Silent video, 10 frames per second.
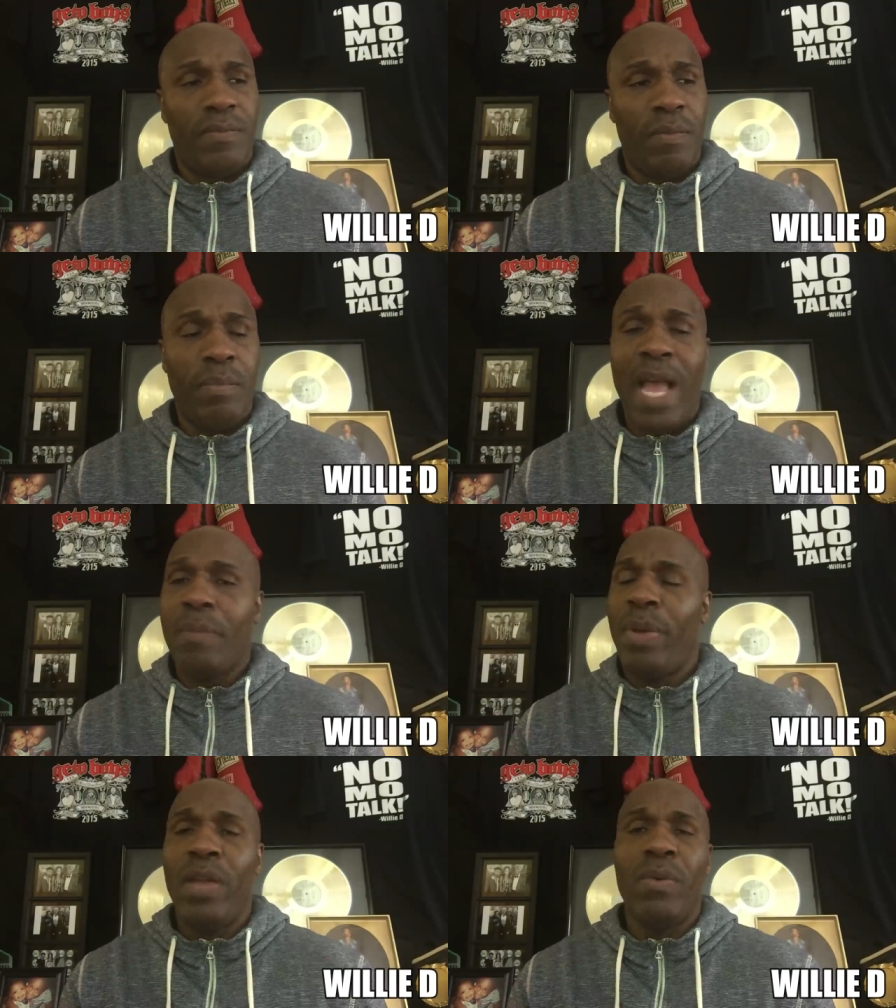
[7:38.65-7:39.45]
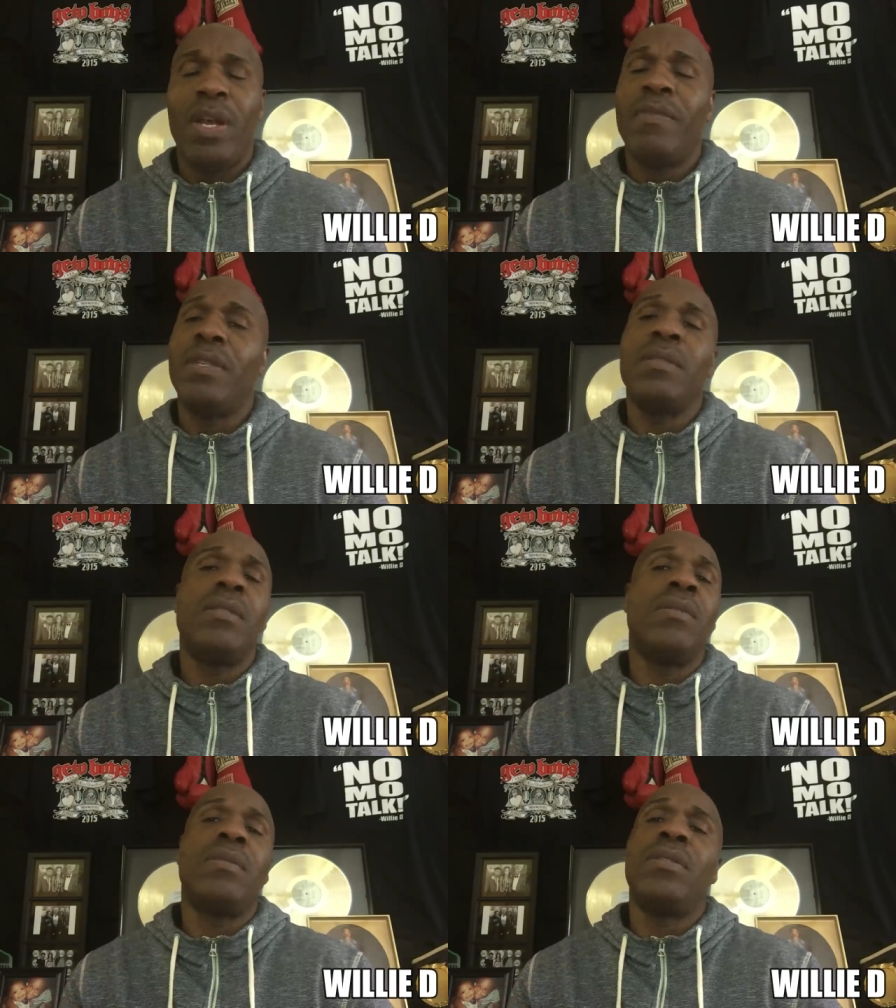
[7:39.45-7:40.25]
for back pay, whatever,
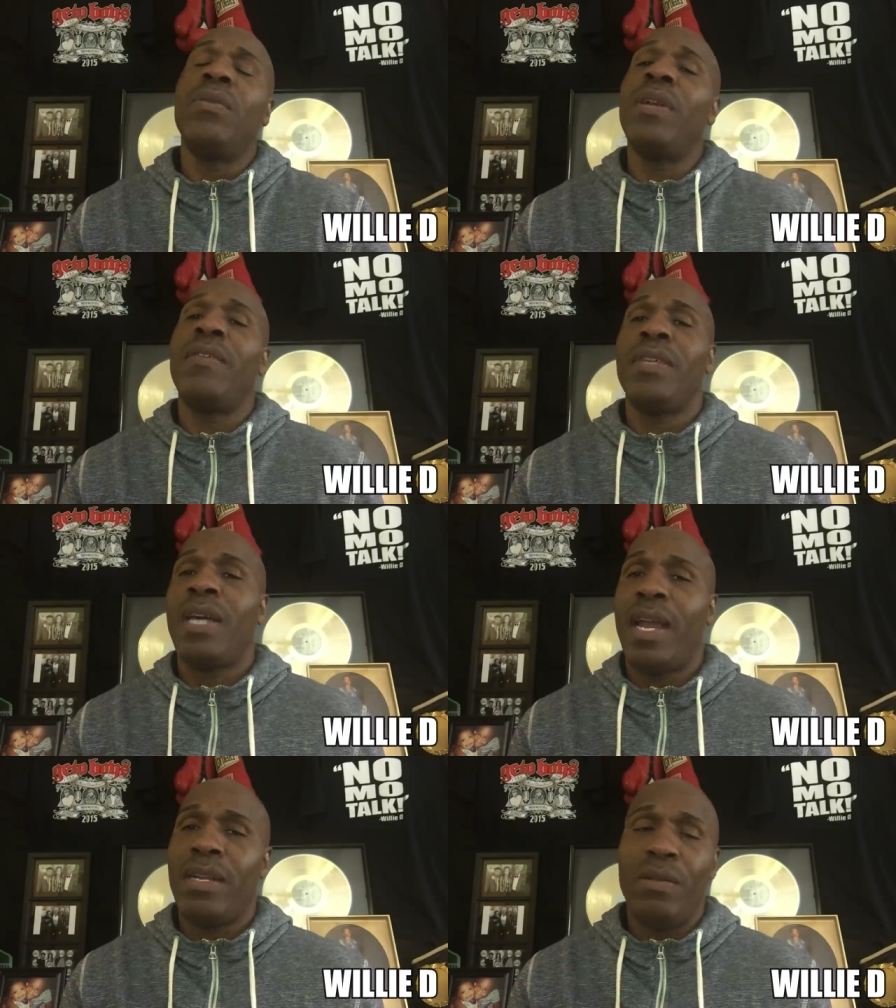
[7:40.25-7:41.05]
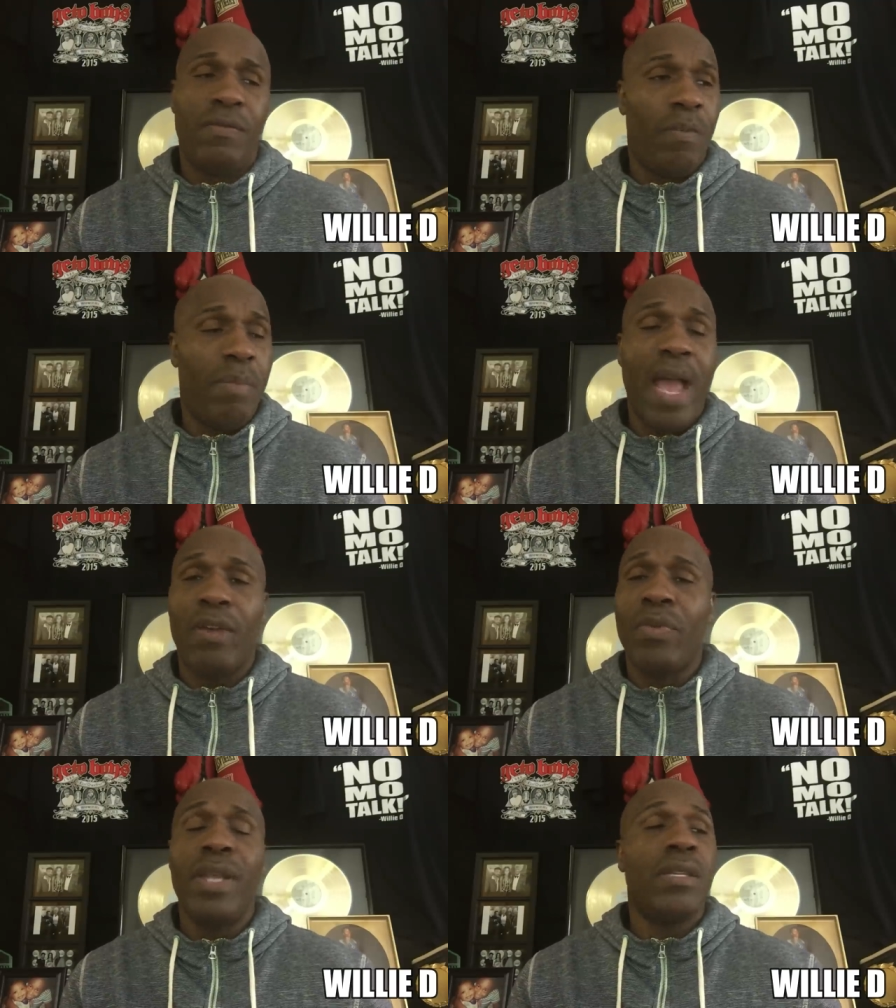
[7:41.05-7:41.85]
you know, do whatever you got to do for back
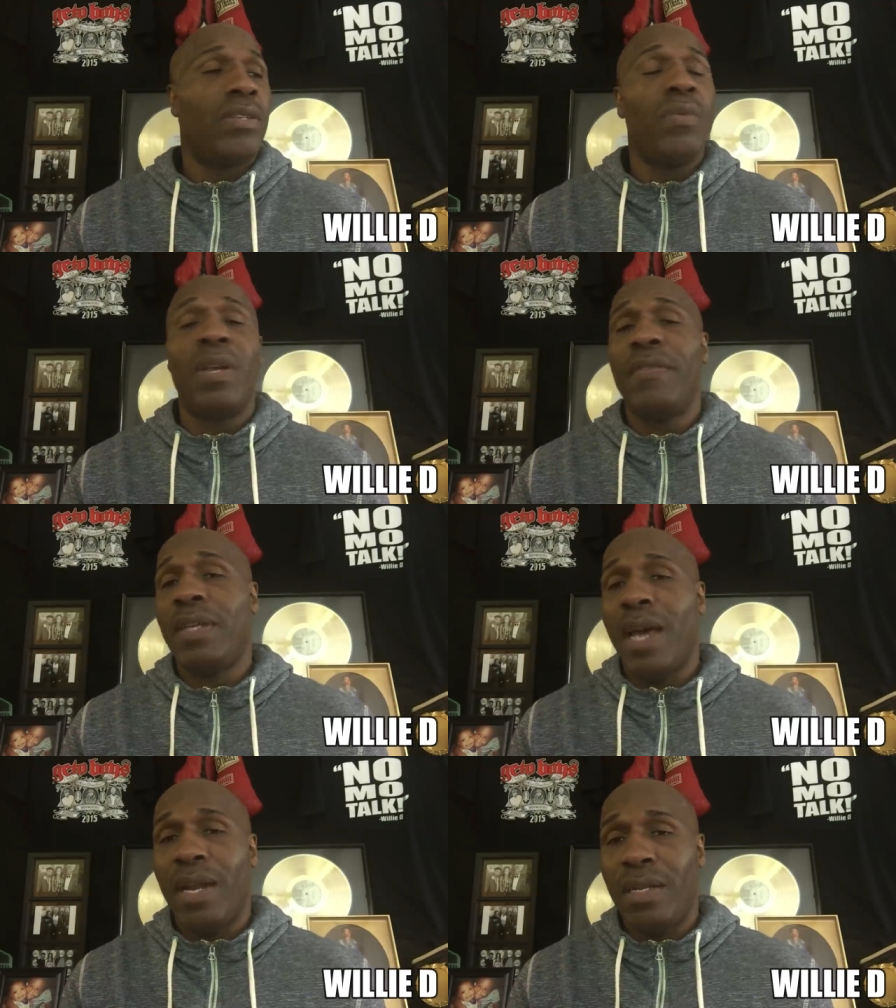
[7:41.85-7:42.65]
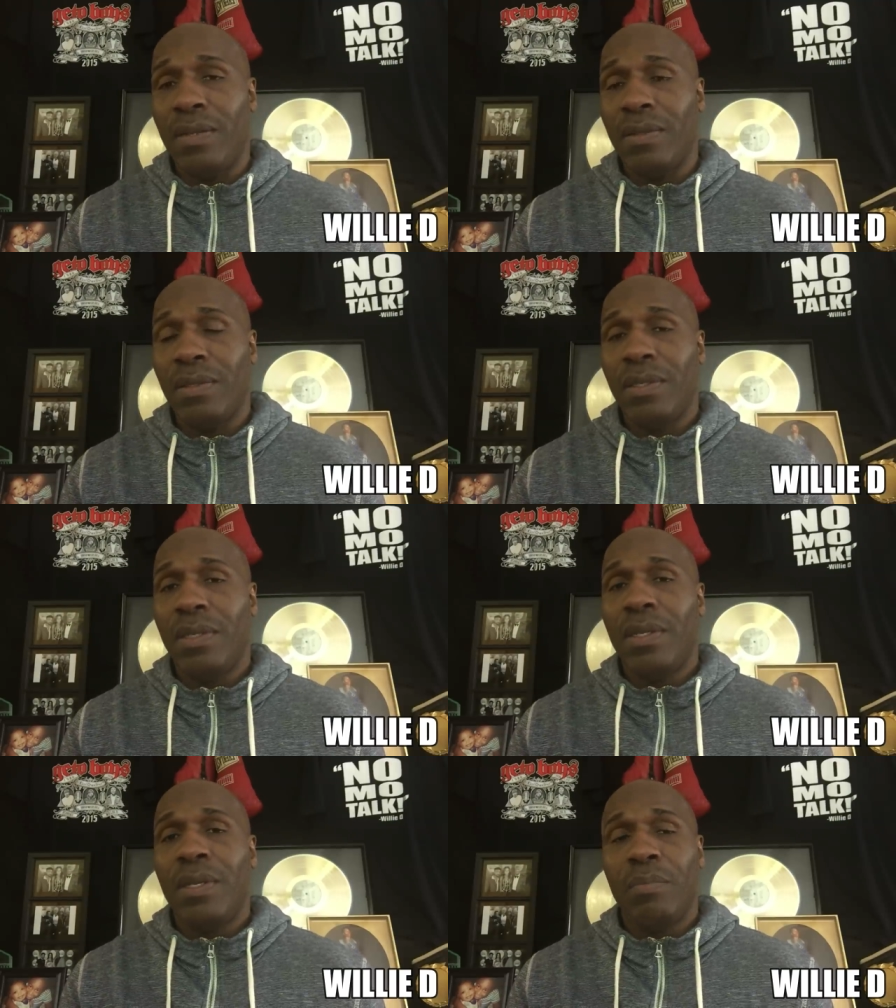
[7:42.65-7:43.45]
rent, do whatever you got to do,
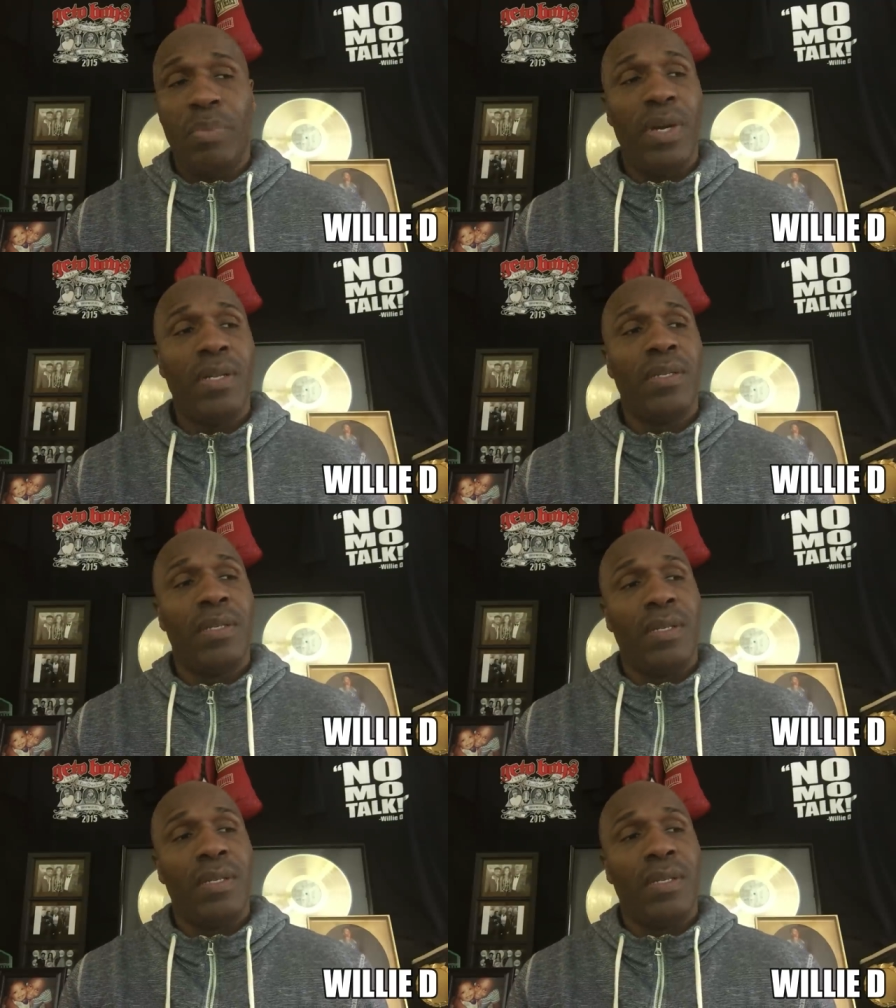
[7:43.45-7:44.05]
but